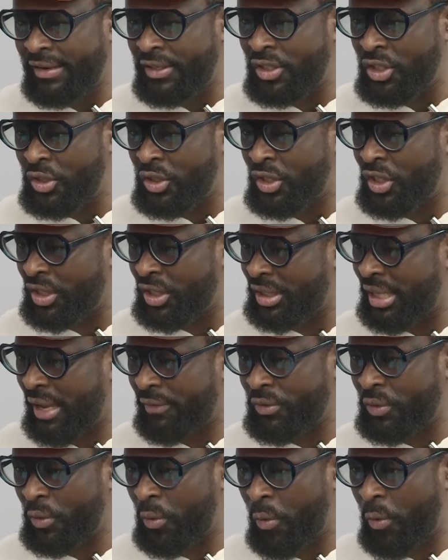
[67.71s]
that you
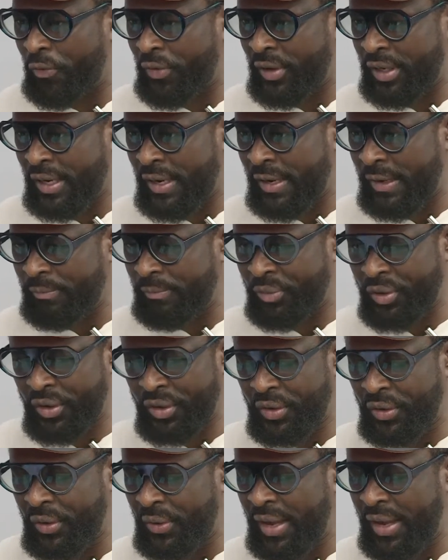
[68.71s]
just have to overcome,